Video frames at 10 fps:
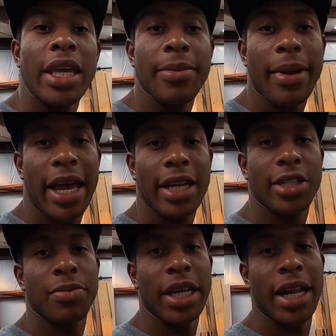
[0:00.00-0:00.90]
heat
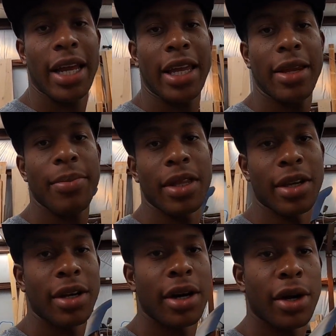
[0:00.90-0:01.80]
management and keeping
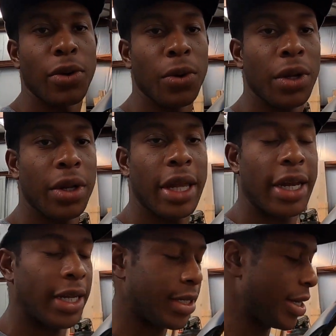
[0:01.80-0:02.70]
the car cooler
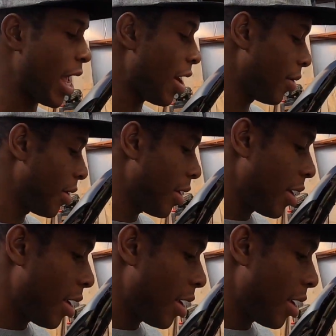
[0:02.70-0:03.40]
than it is now.